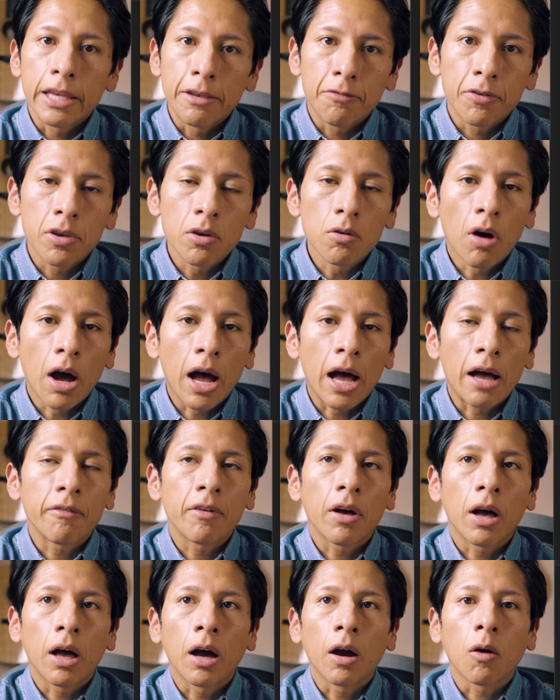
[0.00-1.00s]
if you
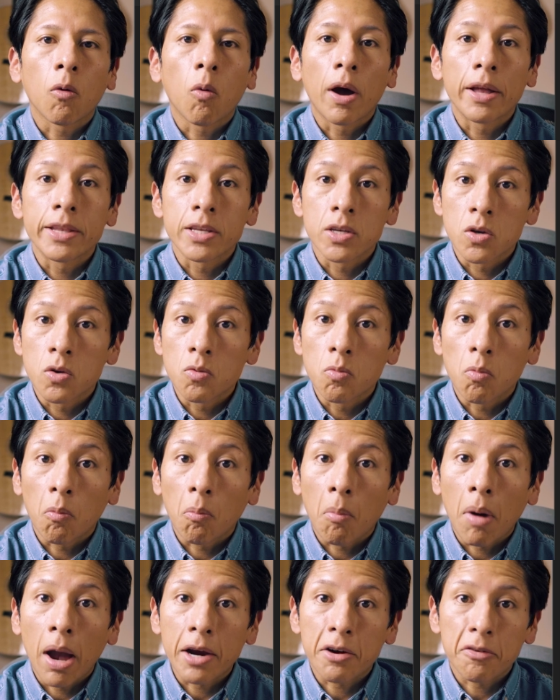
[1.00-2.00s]
have quite a
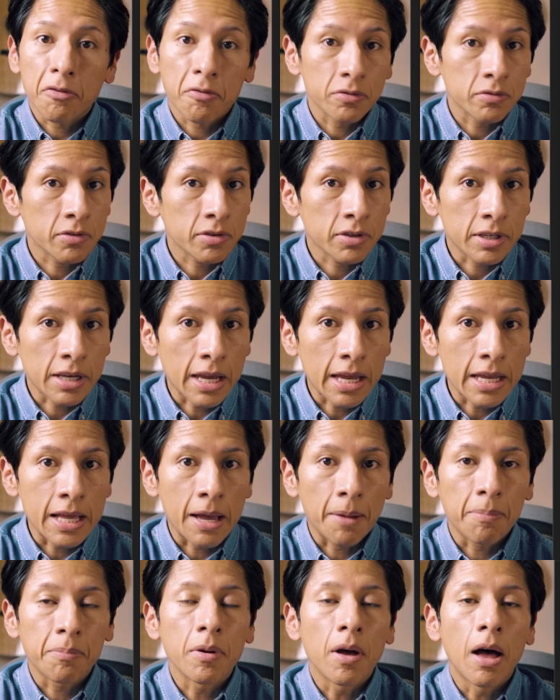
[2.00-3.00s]
good microphone
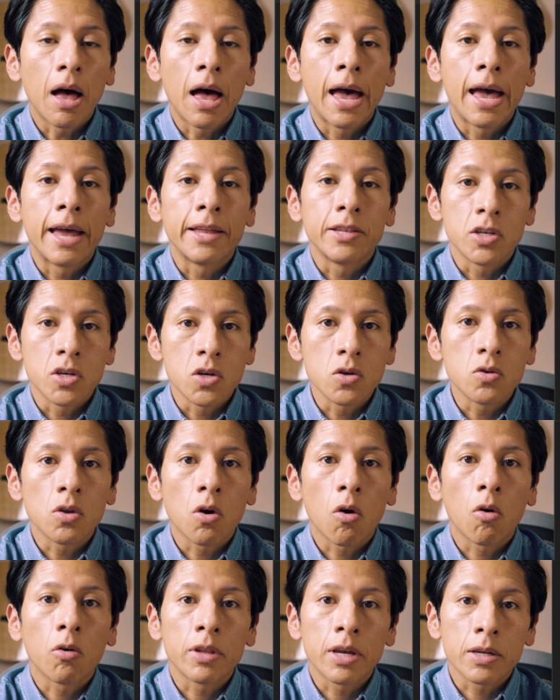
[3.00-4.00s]
setup and you
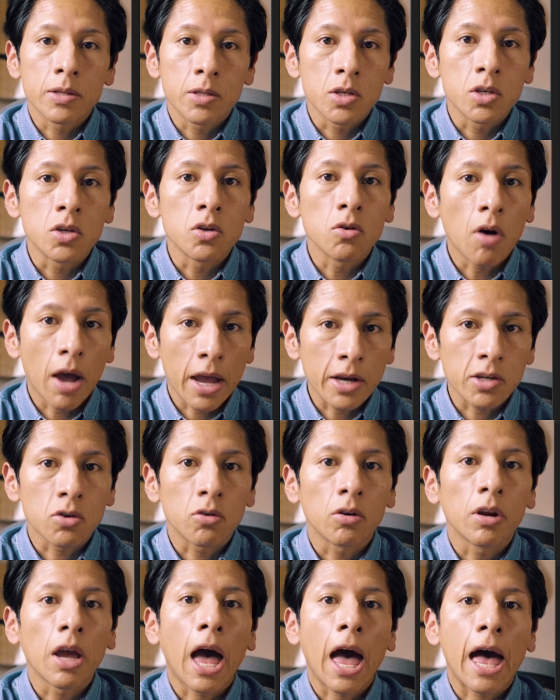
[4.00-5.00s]
know that you
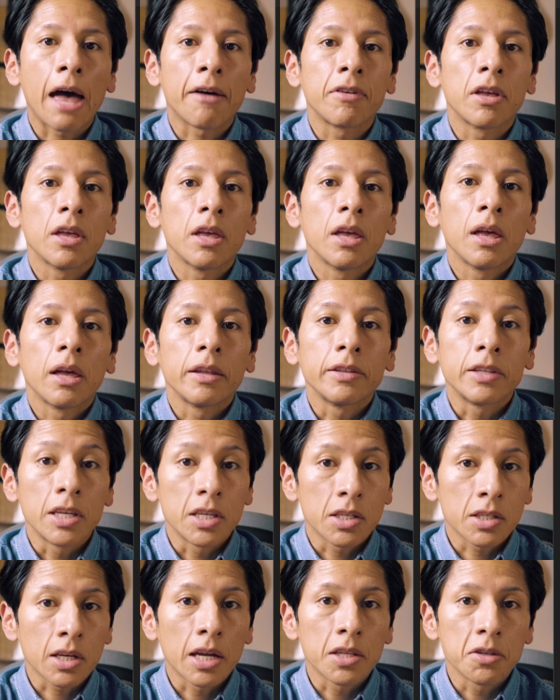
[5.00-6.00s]
actually have
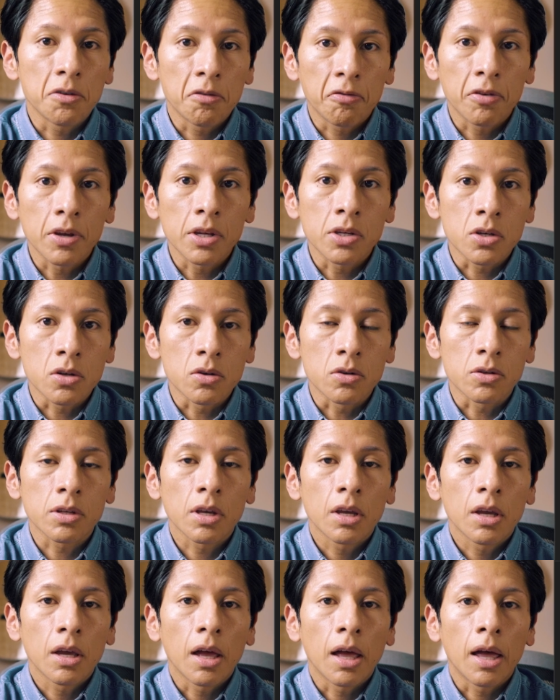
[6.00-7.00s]
these kind of
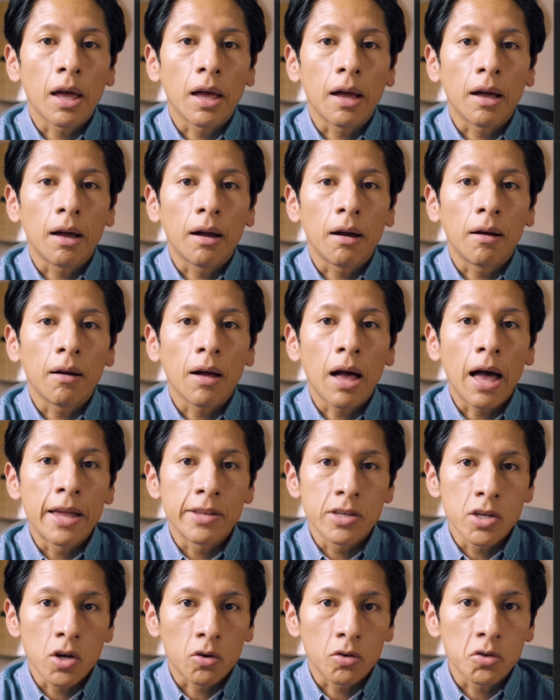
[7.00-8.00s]
features
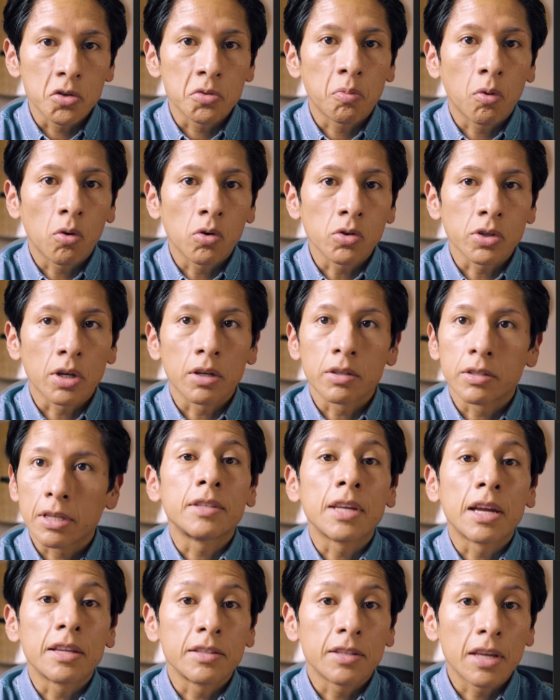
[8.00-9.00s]
at your disposal,
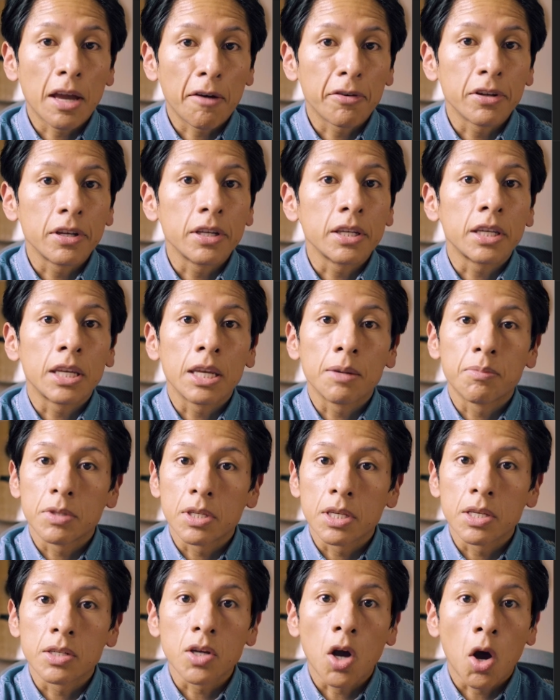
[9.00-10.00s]
then definitely keep
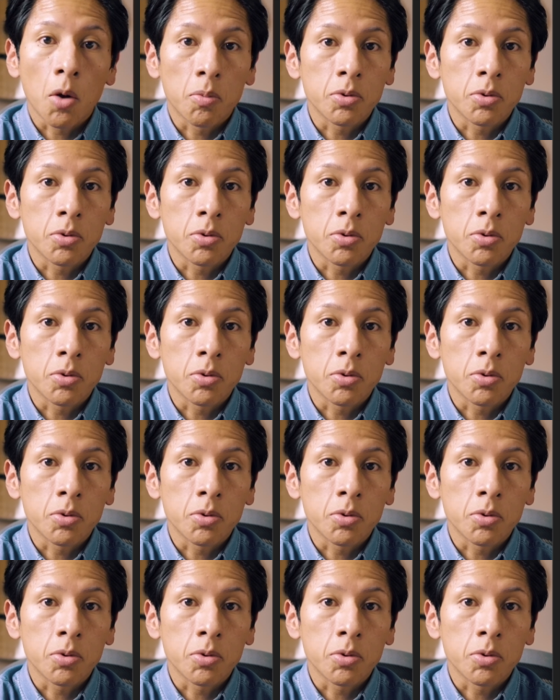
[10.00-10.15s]
this